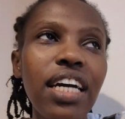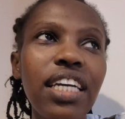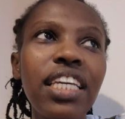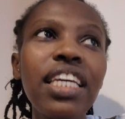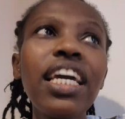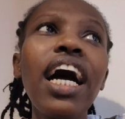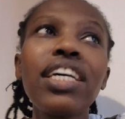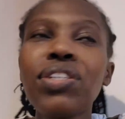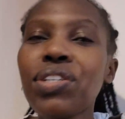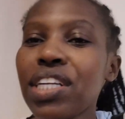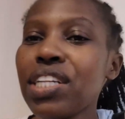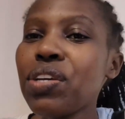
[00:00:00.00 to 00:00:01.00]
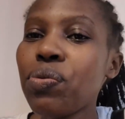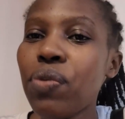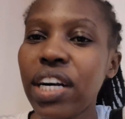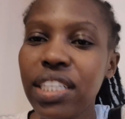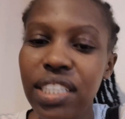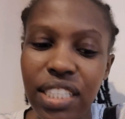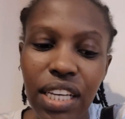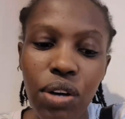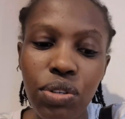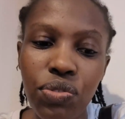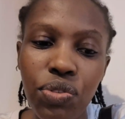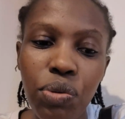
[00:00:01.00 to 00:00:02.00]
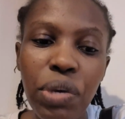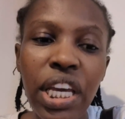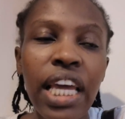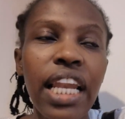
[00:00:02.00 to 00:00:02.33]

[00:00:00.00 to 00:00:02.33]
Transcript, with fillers: he has already worked it out for me